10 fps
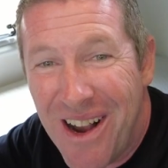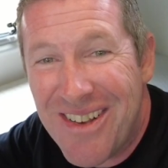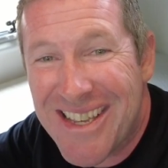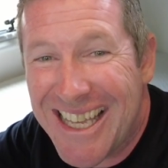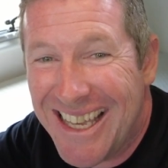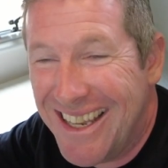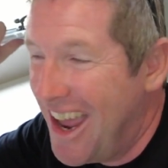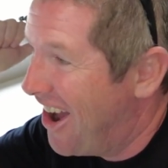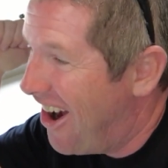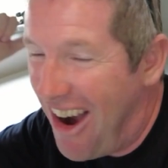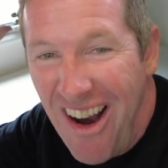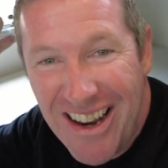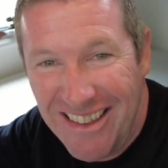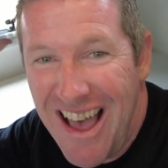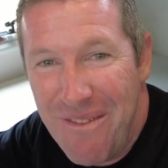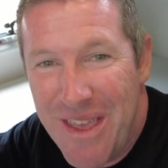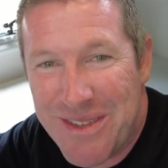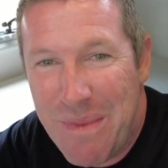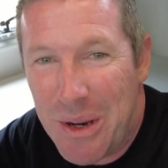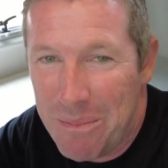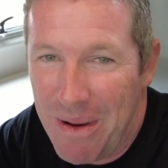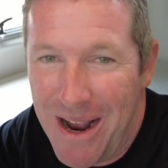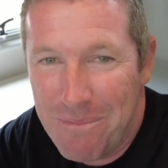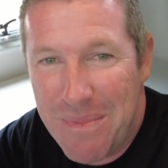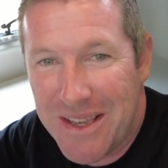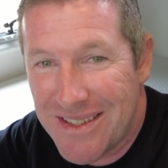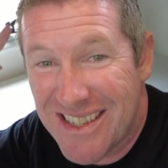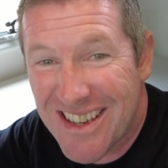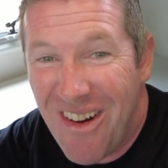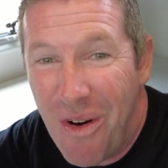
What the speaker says: I was a kid, I'd love this bottom bunk because it's